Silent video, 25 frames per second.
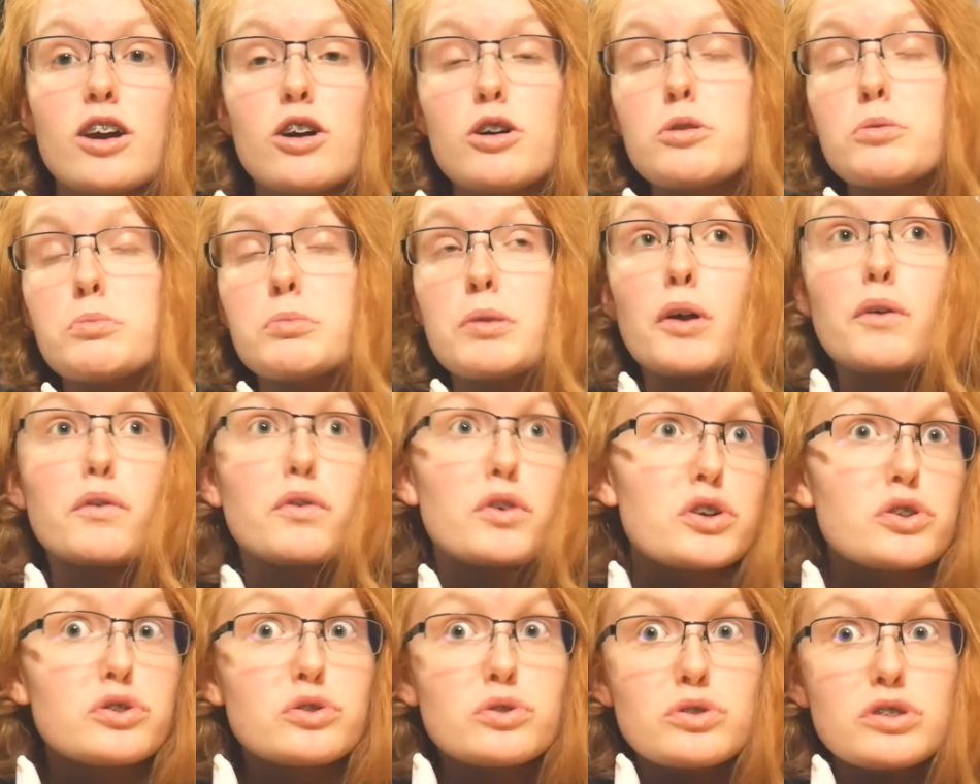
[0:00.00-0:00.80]
oh, my
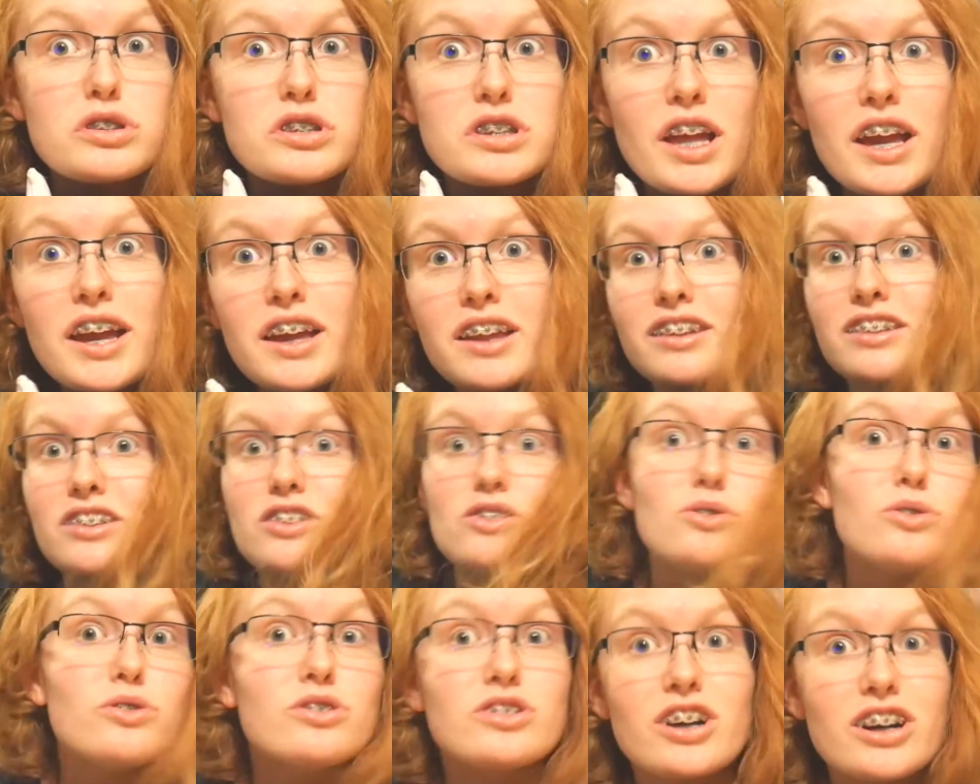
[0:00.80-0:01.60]
fursuit's stained,
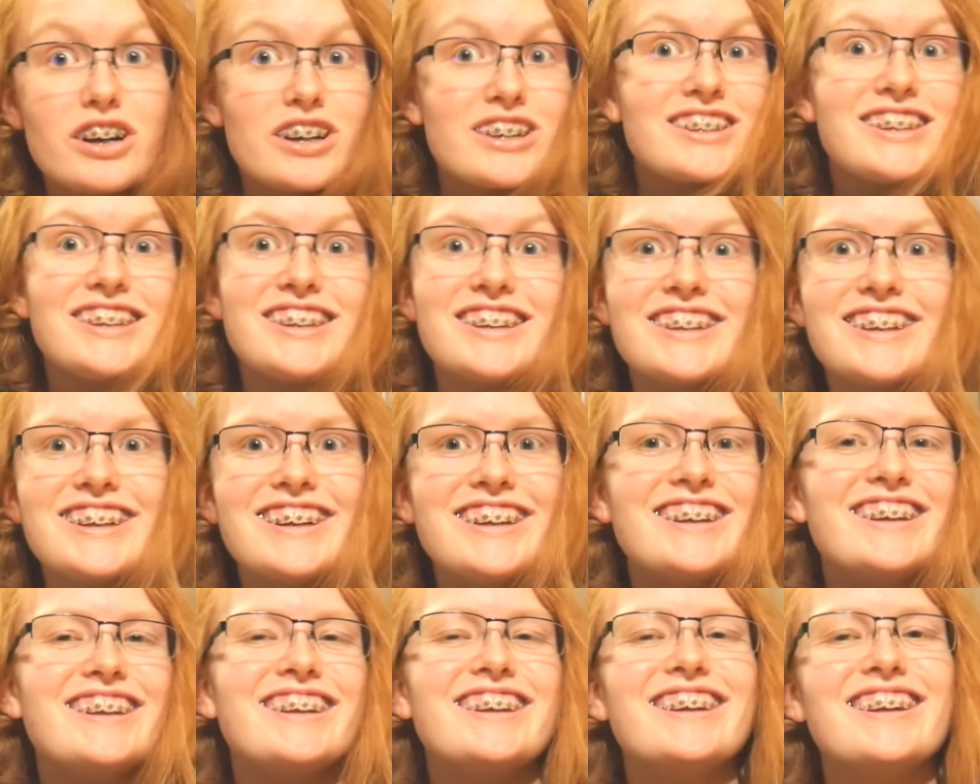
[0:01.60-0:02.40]
use
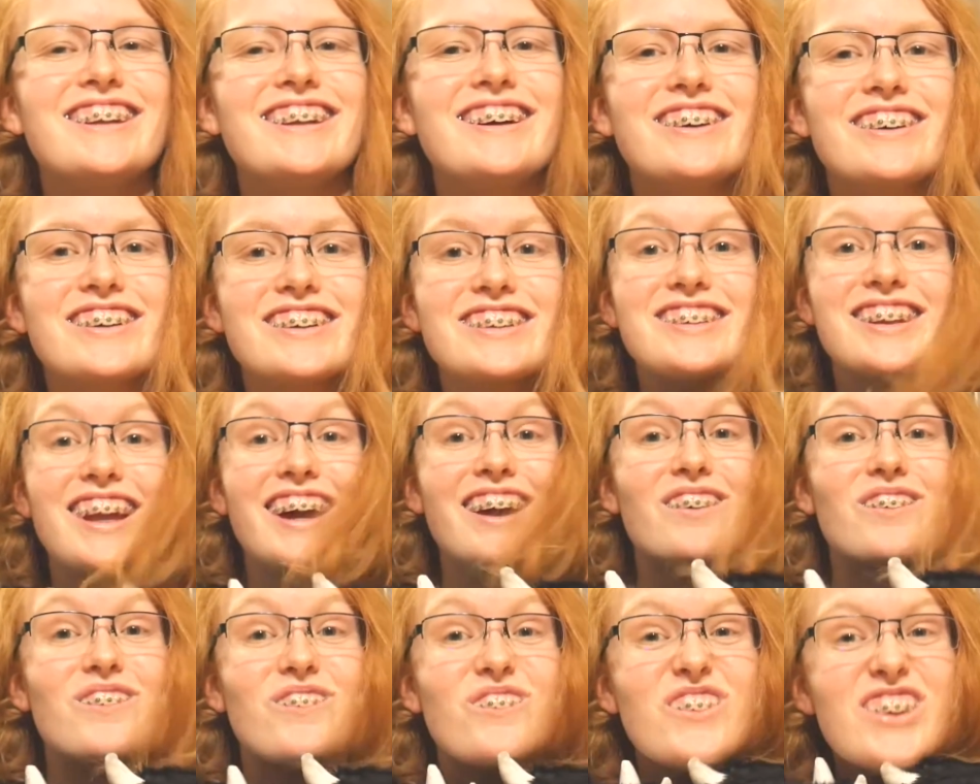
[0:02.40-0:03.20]
OxyClean, you know, because
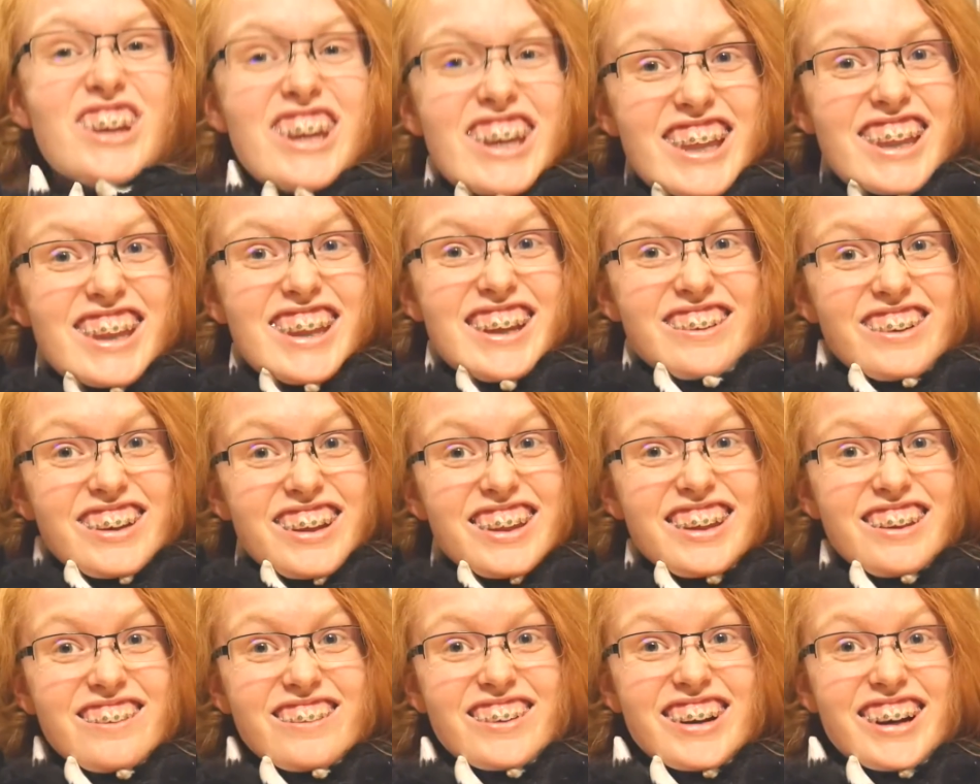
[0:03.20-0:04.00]
that
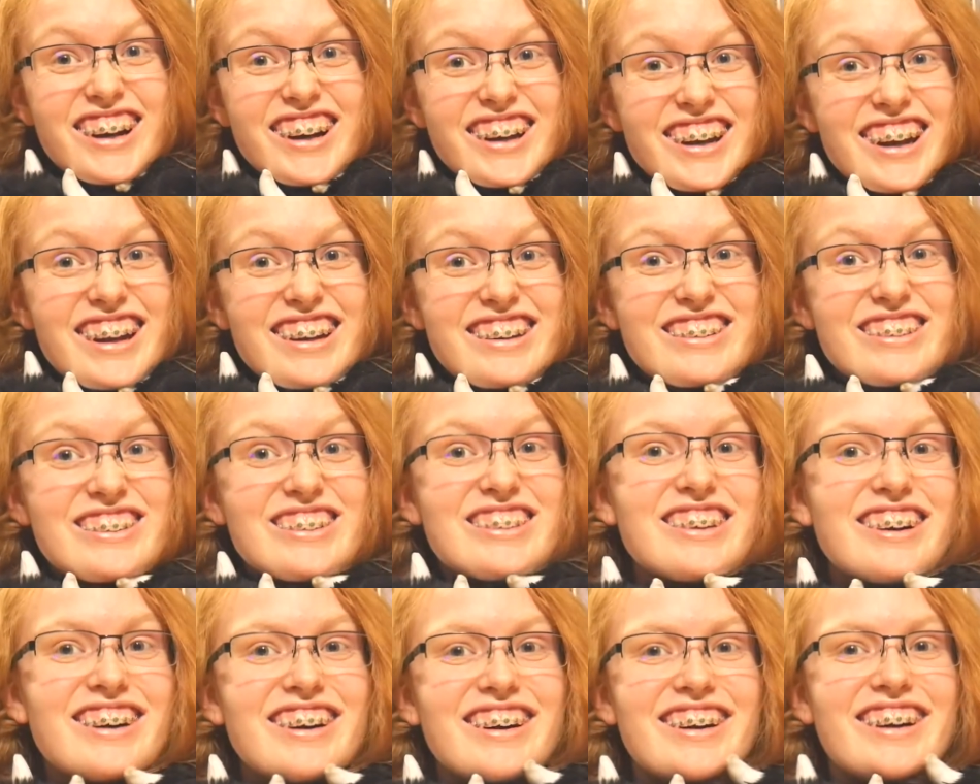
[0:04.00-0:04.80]
really worked, as you
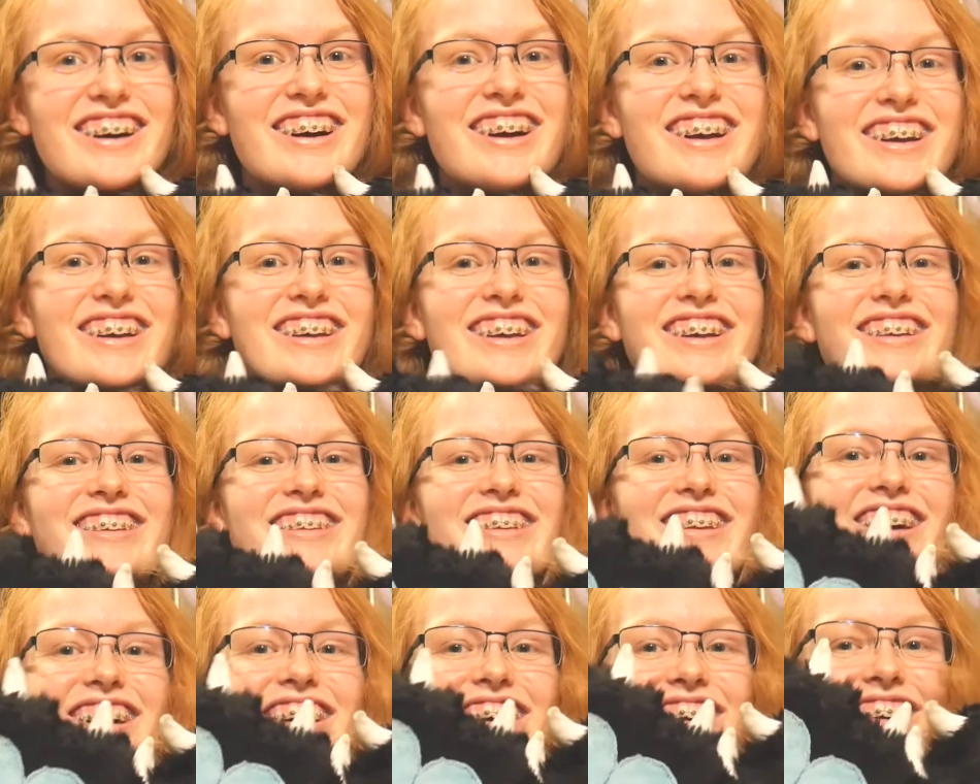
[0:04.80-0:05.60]
saw.
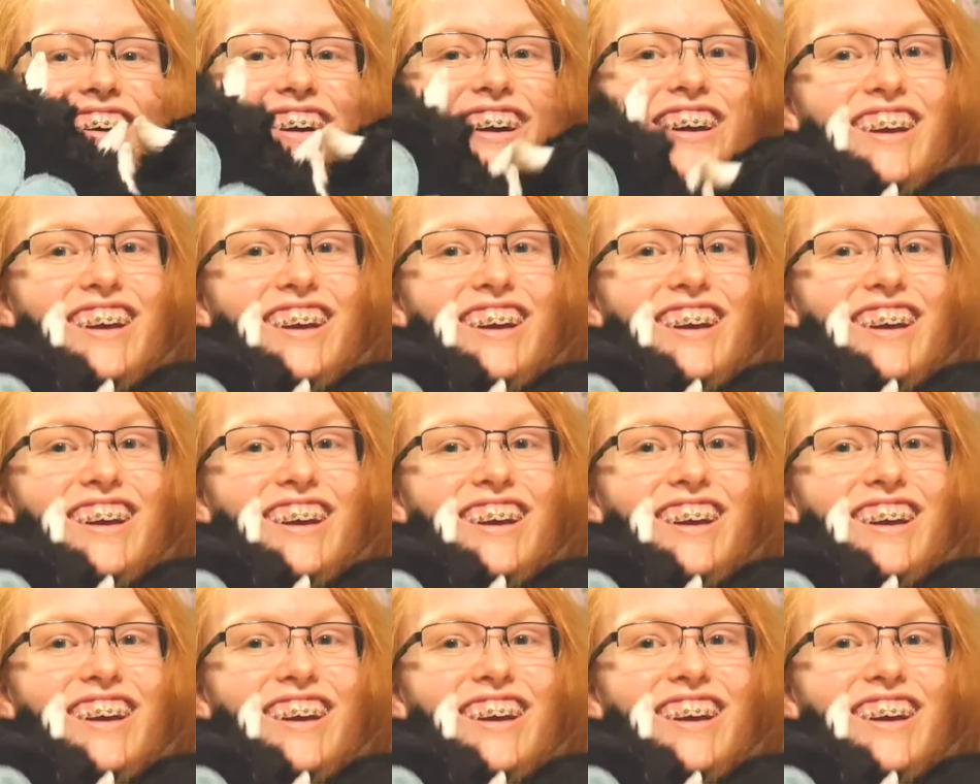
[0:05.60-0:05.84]
So